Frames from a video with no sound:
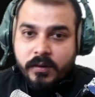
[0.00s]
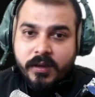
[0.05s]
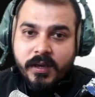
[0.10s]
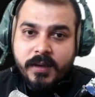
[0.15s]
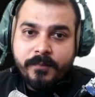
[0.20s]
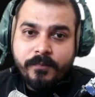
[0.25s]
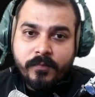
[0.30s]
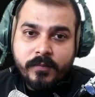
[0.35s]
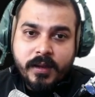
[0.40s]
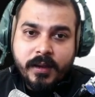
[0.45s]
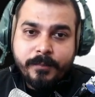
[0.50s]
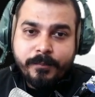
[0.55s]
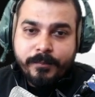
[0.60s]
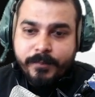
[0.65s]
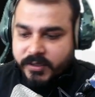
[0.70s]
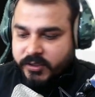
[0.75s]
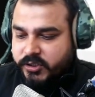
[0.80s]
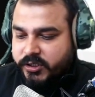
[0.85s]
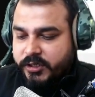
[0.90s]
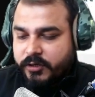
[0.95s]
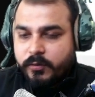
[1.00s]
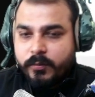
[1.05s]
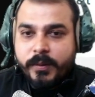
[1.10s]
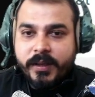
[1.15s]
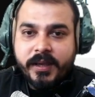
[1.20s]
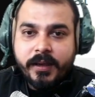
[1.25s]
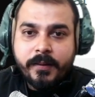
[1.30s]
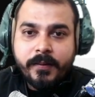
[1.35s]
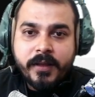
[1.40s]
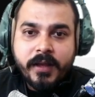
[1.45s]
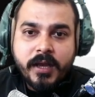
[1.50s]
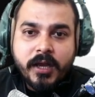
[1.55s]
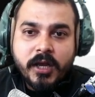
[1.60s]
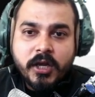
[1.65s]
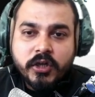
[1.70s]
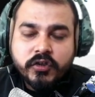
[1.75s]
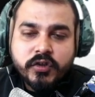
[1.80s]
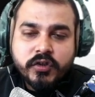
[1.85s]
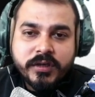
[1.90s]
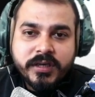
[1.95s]
okay, and paste it over here.
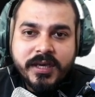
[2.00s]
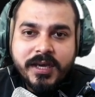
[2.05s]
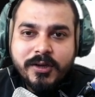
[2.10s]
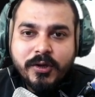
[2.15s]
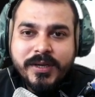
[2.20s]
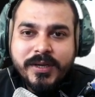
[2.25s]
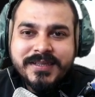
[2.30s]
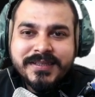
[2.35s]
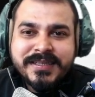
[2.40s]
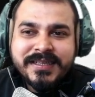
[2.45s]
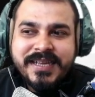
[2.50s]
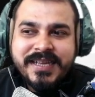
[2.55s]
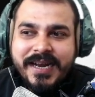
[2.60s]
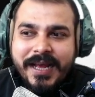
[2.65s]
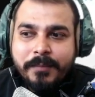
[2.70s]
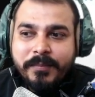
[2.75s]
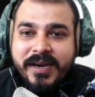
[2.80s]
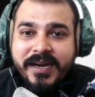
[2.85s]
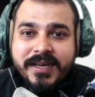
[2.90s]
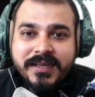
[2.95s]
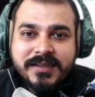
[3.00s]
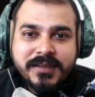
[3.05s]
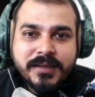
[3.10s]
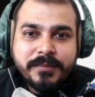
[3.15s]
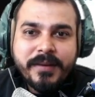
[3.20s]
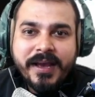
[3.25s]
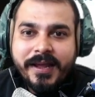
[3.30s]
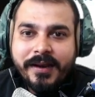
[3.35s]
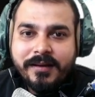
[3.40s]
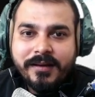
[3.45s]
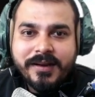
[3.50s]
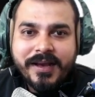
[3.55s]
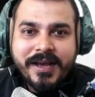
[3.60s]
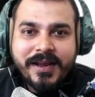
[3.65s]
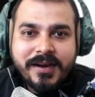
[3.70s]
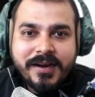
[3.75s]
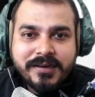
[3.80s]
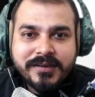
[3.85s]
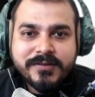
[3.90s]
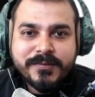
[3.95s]
So here you can see that I'm getting some
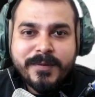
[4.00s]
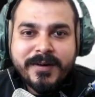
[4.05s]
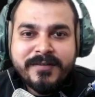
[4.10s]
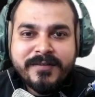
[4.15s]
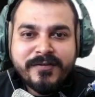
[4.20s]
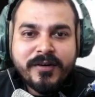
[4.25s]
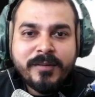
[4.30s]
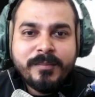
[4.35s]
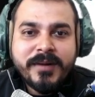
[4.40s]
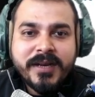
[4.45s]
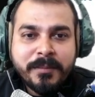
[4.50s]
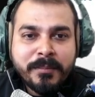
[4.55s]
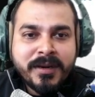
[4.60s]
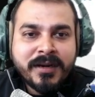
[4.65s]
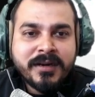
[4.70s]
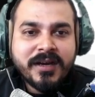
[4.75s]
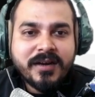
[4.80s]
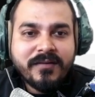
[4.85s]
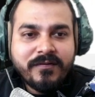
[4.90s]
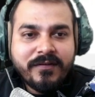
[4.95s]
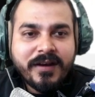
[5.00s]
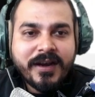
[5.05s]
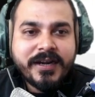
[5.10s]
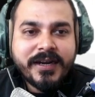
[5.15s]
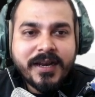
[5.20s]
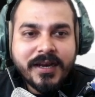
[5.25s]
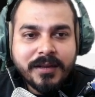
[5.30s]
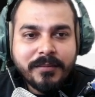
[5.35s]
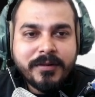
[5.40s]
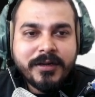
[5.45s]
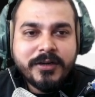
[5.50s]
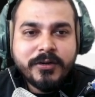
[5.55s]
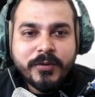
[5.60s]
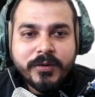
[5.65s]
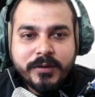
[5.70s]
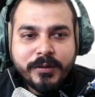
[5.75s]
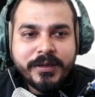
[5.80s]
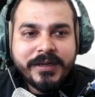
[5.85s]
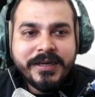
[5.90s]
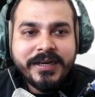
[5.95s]
error response from daemon conflict, unable
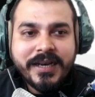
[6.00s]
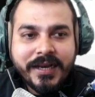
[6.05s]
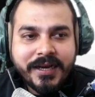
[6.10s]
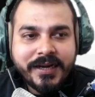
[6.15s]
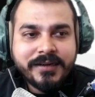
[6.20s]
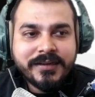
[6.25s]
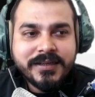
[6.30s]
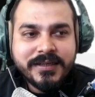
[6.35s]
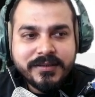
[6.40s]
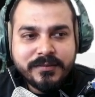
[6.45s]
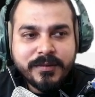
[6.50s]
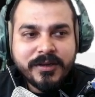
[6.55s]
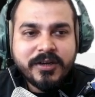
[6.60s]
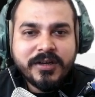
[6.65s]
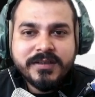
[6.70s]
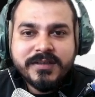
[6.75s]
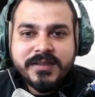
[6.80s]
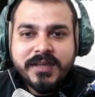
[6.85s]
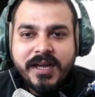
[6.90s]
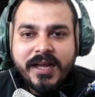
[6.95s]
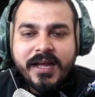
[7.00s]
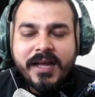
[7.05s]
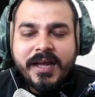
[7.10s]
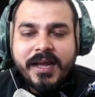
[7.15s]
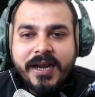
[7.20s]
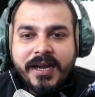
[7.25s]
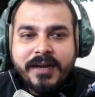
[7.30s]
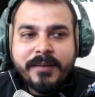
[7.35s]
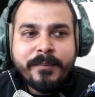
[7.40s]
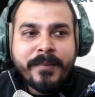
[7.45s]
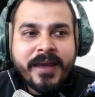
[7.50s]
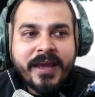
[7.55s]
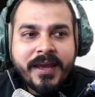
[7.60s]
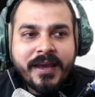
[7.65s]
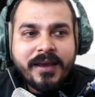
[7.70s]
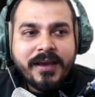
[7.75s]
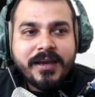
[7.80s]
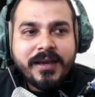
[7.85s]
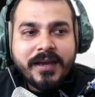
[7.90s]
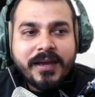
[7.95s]
to delete this because it
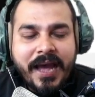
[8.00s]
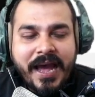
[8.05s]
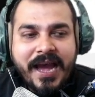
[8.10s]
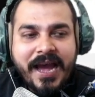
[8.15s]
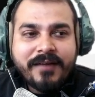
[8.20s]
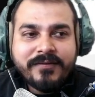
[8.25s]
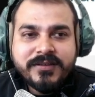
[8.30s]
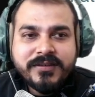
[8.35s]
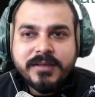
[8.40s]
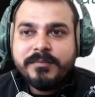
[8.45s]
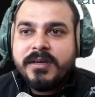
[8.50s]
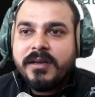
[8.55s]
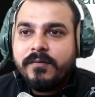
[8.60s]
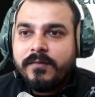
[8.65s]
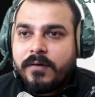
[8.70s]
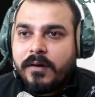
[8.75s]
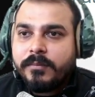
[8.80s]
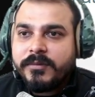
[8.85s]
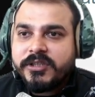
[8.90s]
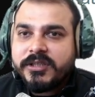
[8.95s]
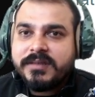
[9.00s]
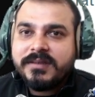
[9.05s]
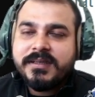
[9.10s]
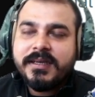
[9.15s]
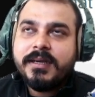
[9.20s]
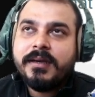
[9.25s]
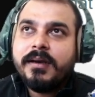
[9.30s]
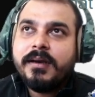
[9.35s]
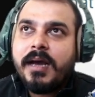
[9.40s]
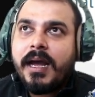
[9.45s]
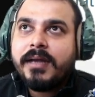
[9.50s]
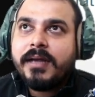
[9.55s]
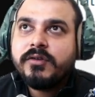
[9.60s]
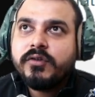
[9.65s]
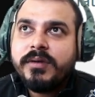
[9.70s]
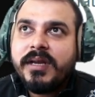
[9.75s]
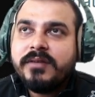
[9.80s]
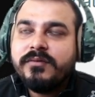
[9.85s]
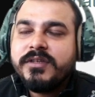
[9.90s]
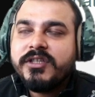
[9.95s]
may have some information. See, as
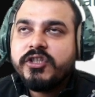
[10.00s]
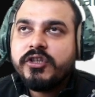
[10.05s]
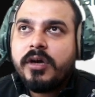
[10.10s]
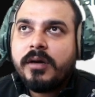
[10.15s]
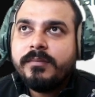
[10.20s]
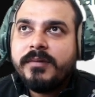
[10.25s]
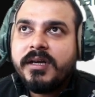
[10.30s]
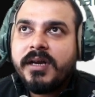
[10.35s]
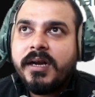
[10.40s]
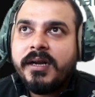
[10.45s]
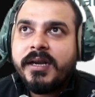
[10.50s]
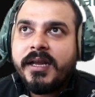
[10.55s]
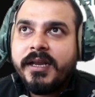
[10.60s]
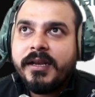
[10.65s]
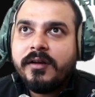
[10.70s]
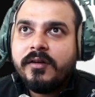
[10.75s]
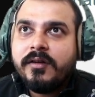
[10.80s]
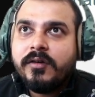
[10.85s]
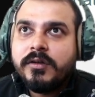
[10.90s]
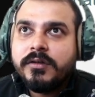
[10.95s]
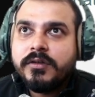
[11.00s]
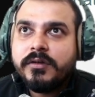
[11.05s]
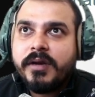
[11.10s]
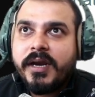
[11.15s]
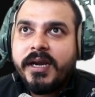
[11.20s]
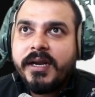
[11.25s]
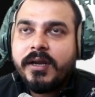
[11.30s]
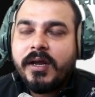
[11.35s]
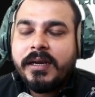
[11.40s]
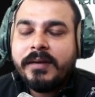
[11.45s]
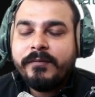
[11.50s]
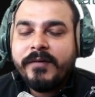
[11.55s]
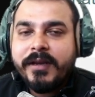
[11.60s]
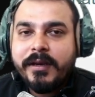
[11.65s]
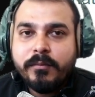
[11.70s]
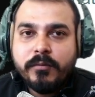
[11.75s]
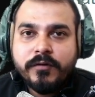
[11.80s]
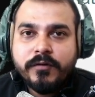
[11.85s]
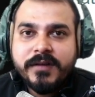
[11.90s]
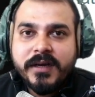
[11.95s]
soon as we stop the container also, right, and we
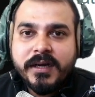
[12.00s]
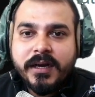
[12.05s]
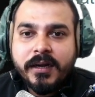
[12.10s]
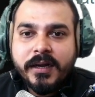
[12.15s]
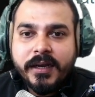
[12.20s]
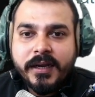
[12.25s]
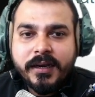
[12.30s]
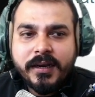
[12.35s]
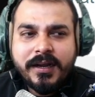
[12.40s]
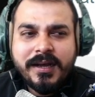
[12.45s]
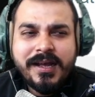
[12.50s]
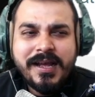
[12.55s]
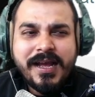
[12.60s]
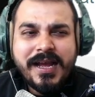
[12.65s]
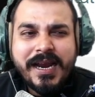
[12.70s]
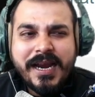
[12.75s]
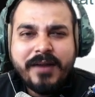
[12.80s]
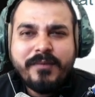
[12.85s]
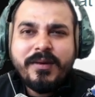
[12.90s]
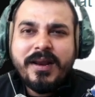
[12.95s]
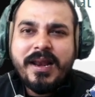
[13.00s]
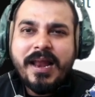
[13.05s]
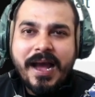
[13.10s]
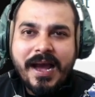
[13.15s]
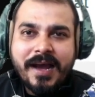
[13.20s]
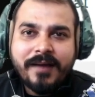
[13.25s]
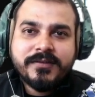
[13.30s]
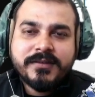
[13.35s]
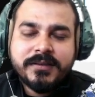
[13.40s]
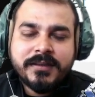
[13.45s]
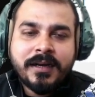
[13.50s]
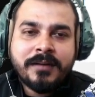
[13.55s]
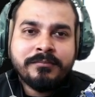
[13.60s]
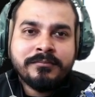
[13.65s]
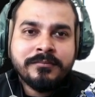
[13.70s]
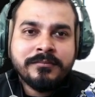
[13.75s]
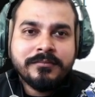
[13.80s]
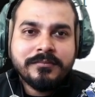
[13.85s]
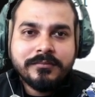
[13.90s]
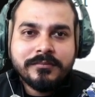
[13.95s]
remove the container, it will have
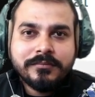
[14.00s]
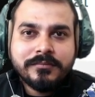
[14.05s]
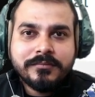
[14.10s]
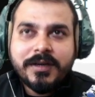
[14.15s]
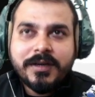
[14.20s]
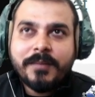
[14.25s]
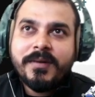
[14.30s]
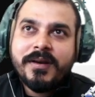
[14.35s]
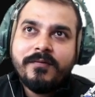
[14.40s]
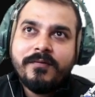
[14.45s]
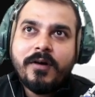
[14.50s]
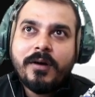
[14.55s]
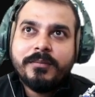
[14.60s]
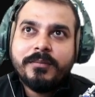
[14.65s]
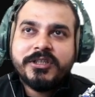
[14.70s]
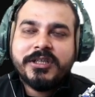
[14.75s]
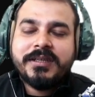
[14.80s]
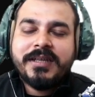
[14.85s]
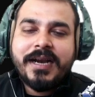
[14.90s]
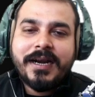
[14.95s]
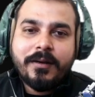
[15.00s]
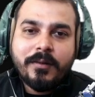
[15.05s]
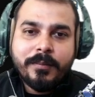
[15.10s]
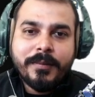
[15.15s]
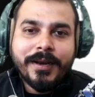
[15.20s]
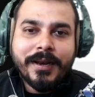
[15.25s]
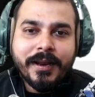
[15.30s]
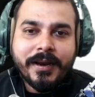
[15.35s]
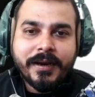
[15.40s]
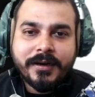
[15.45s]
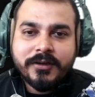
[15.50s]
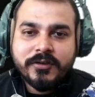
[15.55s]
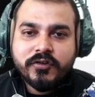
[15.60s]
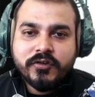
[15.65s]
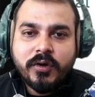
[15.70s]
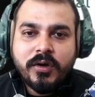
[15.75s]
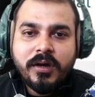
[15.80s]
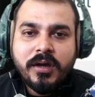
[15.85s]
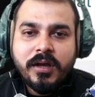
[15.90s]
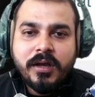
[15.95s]
some information that will be linked.
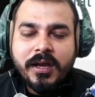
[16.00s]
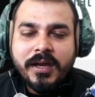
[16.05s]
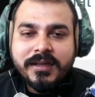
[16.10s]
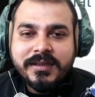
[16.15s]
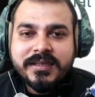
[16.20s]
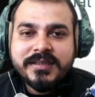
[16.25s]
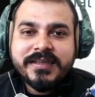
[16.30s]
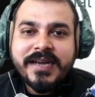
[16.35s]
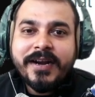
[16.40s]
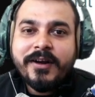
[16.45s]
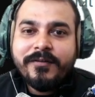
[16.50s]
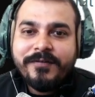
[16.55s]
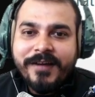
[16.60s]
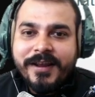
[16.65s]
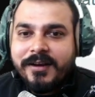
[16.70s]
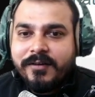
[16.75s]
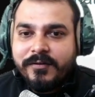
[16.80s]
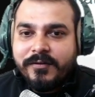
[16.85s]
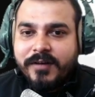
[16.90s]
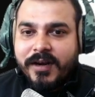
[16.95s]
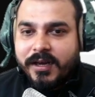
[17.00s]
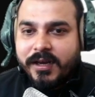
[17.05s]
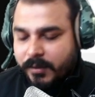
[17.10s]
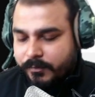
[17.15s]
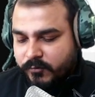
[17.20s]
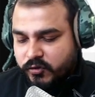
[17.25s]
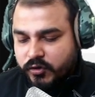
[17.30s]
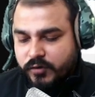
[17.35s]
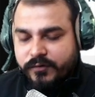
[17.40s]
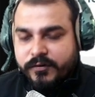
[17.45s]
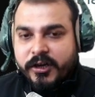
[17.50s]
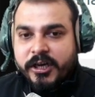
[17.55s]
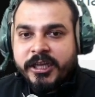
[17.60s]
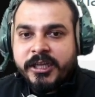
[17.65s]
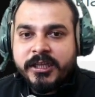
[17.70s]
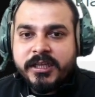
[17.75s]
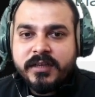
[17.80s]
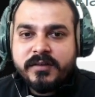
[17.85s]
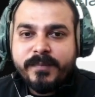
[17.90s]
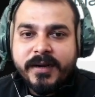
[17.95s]
So this kind of error will come. So for
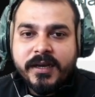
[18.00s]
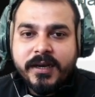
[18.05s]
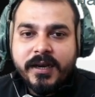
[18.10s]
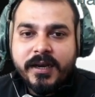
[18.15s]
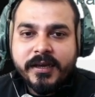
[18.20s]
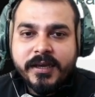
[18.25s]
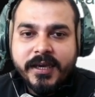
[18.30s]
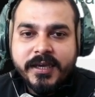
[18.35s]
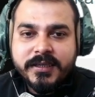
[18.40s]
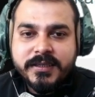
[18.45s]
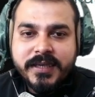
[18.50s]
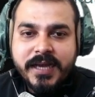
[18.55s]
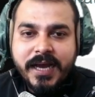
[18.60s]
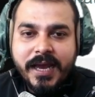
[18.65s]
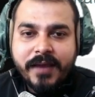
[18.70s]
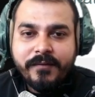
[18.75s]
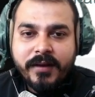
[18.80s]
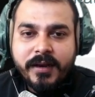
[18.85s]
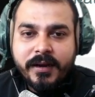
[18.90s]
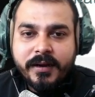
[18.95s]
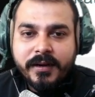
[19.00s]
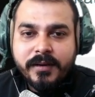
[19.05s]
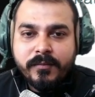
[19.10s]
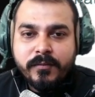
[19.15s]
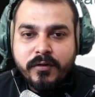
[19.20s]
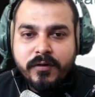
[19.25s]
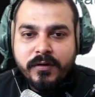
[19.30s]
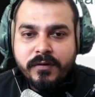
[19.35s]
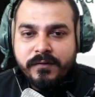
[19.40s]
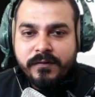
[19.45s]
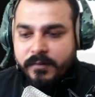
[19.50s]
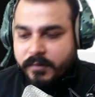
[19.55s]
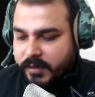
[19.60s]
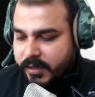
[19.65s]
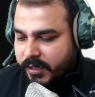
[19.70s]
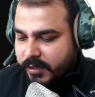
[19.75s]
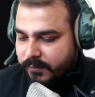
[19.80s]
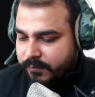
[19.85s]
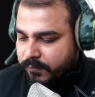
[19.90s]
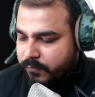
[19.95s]
in this particular case, I will remove
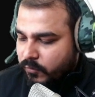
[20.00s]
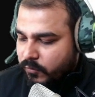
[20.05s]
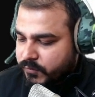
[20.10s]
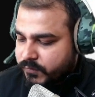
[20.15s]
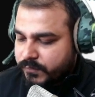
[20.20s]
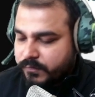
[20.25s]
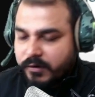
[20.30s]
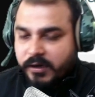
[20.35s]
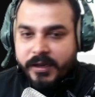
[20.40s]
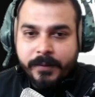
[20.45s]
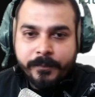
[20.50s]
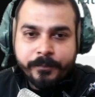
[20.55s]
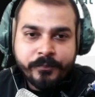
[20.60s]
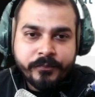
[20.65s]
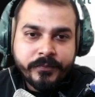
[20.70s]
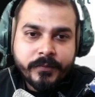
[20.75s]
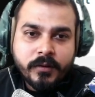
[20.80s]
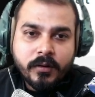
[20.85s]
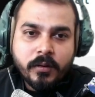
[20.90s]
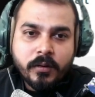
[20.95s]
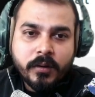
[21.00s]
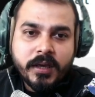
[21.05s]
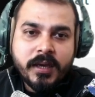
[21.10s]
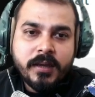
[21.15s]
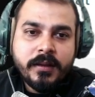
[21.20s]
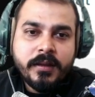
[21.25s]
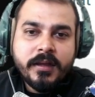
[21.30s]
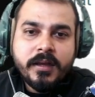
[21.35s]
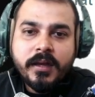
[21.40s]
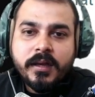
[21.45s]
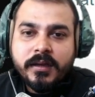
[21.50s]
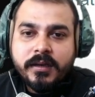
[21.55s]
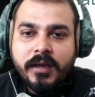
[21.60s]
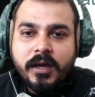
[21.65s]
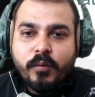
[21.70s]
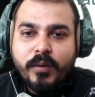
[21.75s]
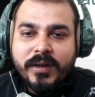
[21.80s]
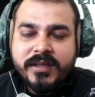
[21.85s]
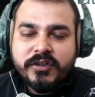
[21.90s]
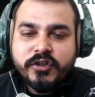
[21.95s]
it forcefully. Okay,
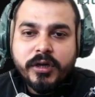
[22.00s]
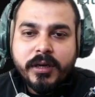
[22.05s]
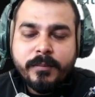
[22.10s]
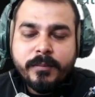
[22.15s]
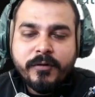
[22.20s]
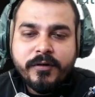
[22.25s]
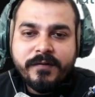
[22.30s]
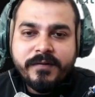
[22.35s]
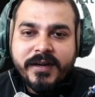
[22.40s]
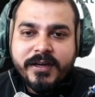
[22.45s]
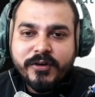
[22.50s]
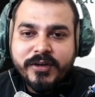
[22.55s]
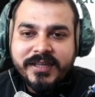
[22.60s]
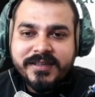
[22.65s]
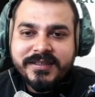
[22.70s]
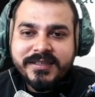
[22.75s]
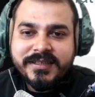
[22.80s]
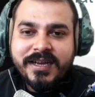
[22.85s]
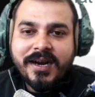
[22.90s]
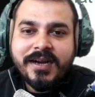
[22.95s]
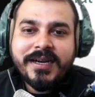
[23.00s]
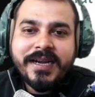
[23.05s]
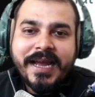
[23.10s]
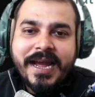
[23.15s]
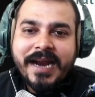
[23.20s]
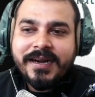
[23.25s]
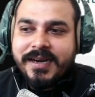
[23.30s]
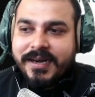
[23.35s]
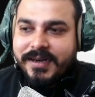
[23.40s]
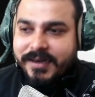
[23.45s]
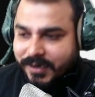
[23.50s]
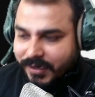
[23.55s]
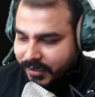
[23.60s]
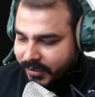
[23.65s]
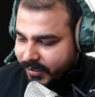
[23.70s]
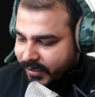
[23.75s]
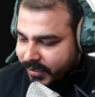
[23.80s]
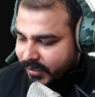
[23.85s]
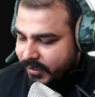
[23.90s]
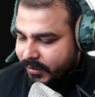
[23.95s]
now once you remove it, you can see untagged and
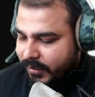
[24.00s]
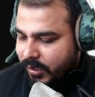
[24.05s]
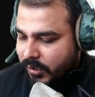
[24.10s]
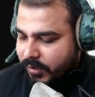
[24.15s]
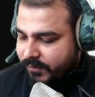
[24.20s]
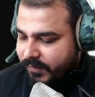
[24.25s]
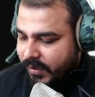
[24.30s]
deleted.